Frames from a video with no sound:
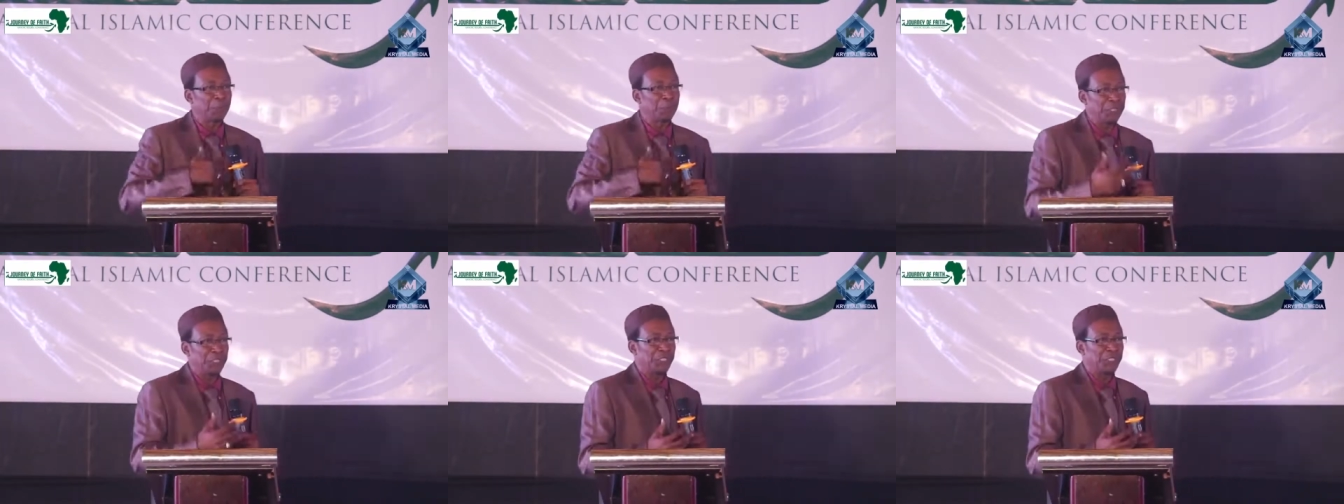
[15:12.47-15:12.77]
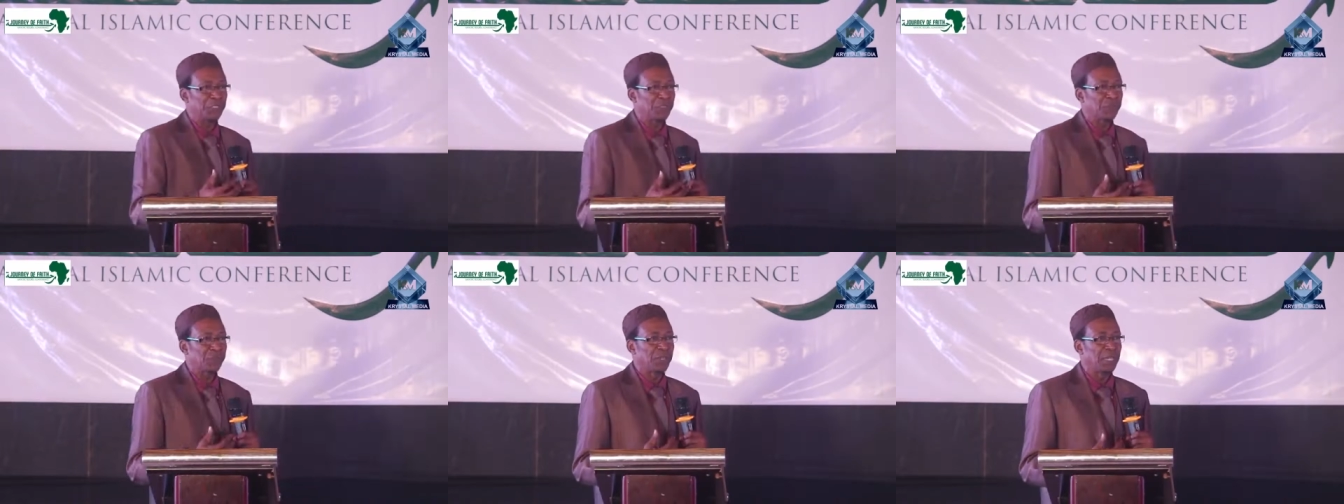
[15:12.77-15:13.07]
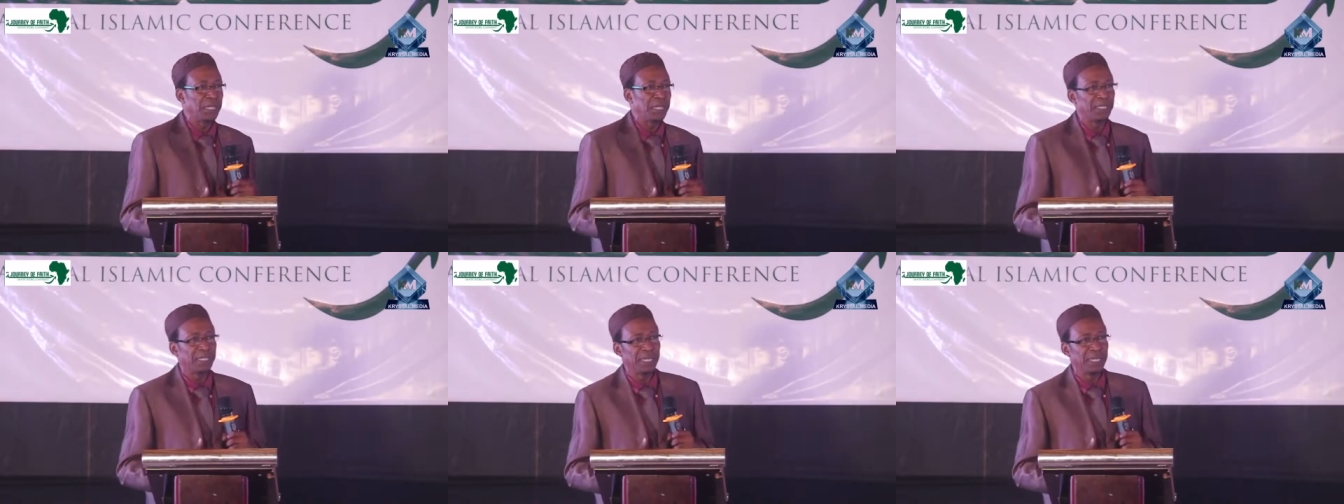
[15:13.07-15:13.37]
preaches
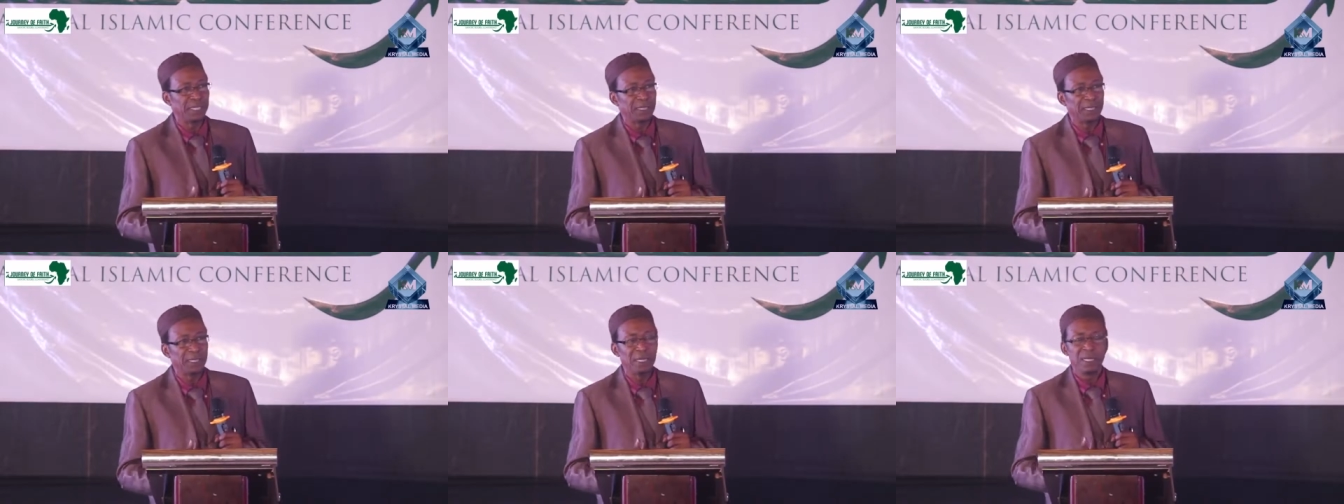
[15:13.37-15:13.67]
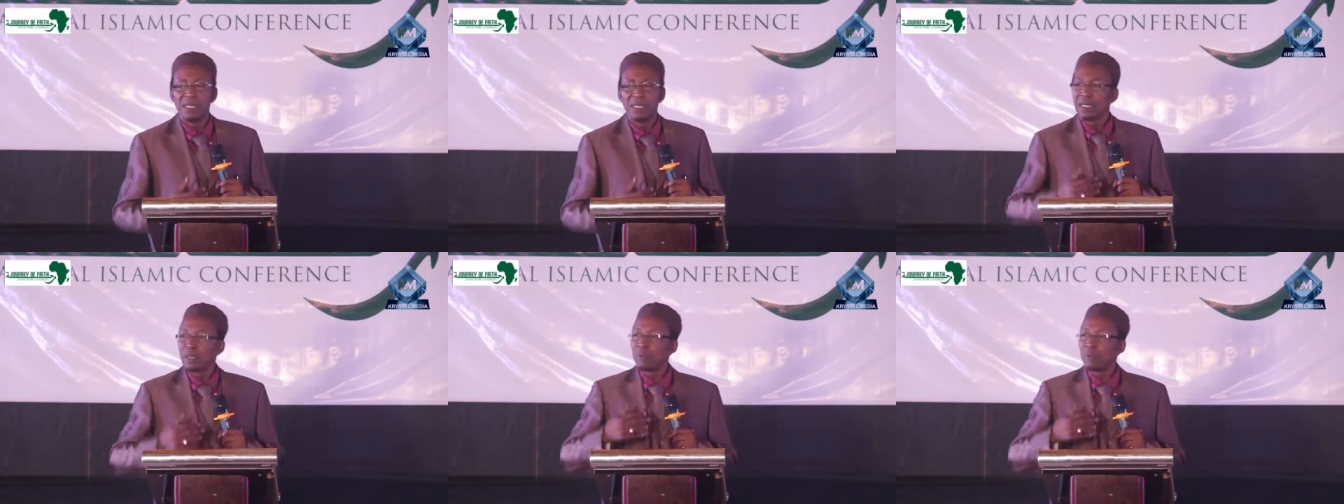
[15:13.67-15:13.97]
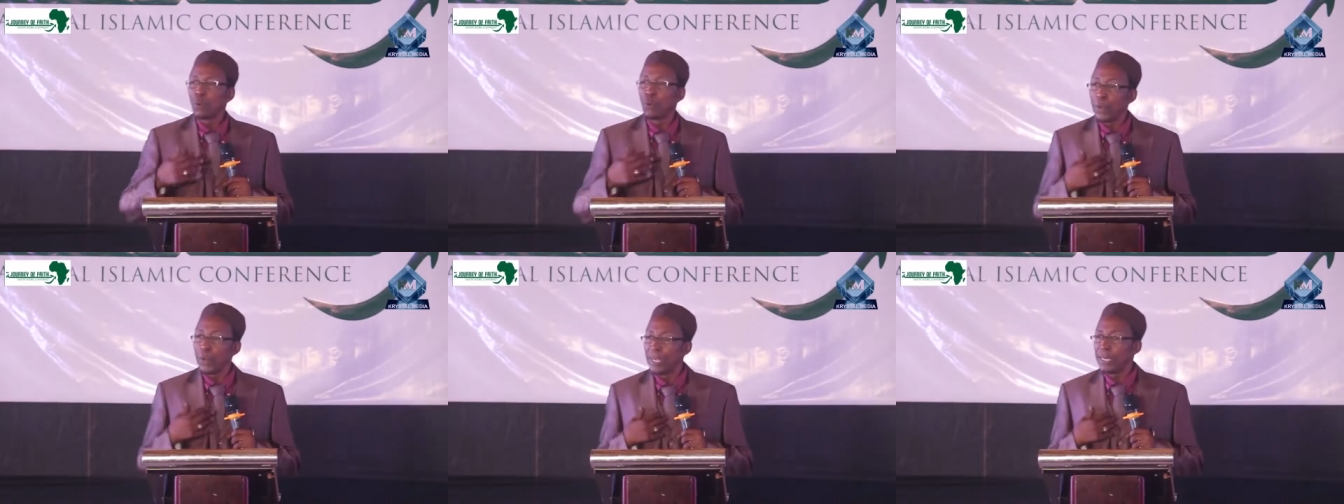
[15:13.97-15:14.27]
religion,
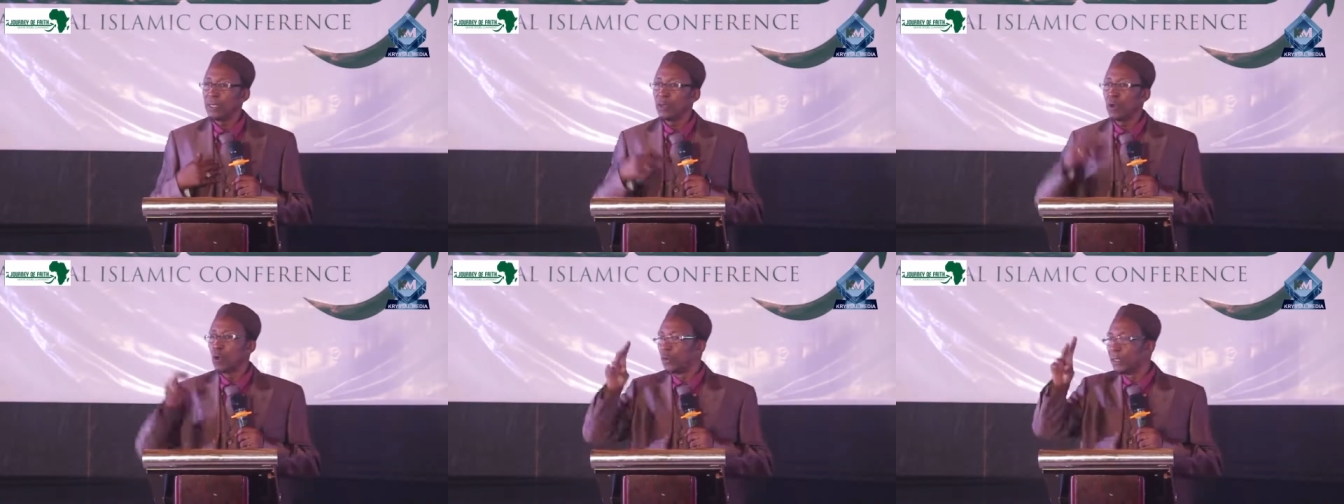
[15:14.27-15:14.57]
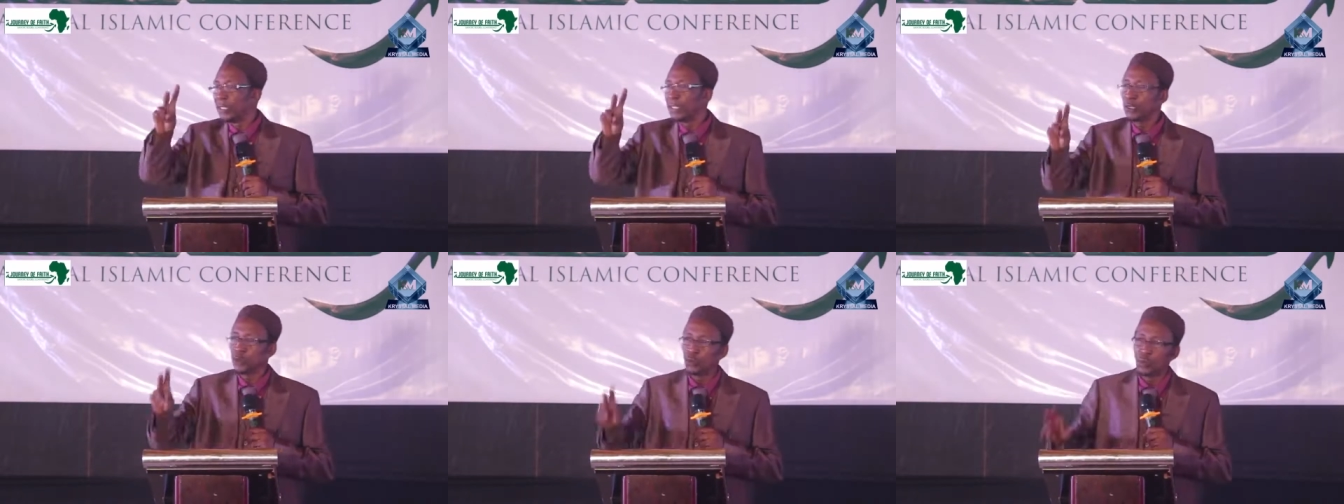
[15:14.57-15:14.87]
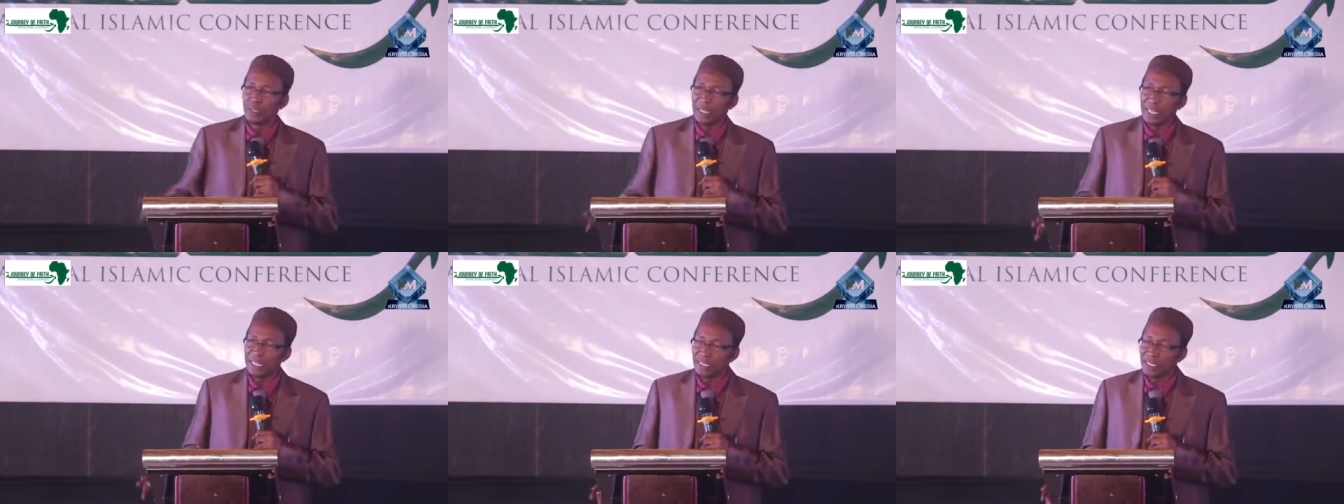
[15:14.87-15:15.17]
but we only
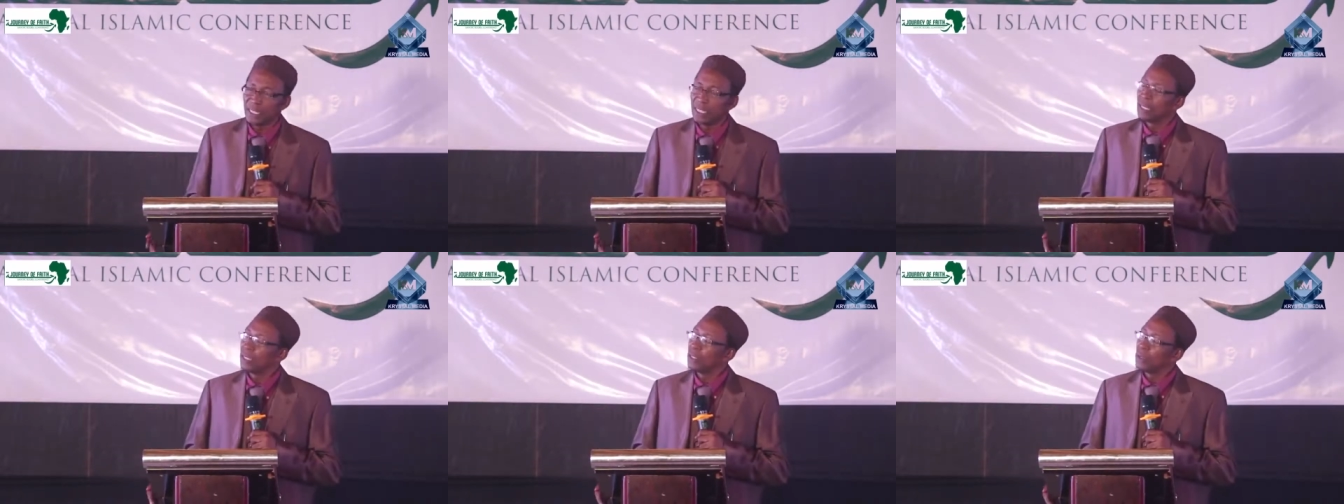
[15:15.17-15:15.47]
two days.